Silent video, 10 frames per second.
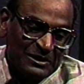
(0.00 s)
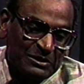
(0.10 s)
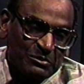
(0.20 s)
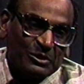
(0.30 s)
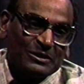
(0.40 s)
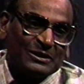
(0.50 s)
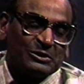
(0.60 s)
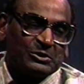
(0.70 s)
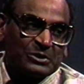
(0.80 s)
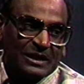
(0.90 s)
important
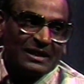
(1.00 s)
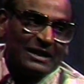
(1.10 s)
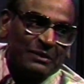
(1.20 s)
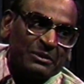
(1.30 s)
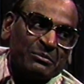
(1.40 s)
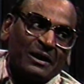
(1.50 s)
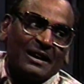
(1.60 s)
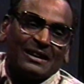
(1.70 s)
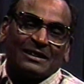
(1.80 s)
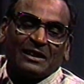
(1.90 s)
to really keep in
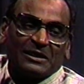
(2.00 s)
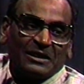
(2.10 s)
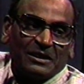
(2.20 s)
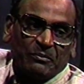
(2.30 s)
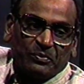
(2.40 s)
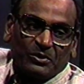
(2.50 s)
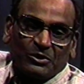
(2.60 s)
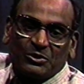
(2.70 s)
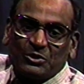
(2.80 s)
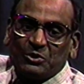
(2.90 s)
mind that the
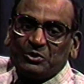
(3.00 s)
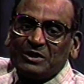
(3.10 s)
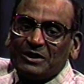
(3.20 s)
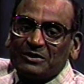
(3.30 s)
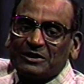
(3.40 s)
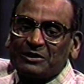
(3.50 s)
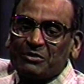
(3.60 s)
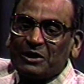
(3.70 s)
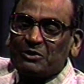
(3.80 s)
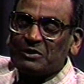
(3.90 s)
choosing of the
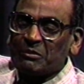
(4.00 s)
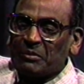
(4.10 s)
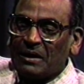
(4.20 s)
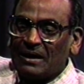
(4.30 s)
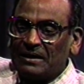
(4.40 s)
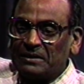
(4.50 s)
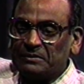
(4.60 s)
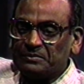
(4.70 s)
spiritual path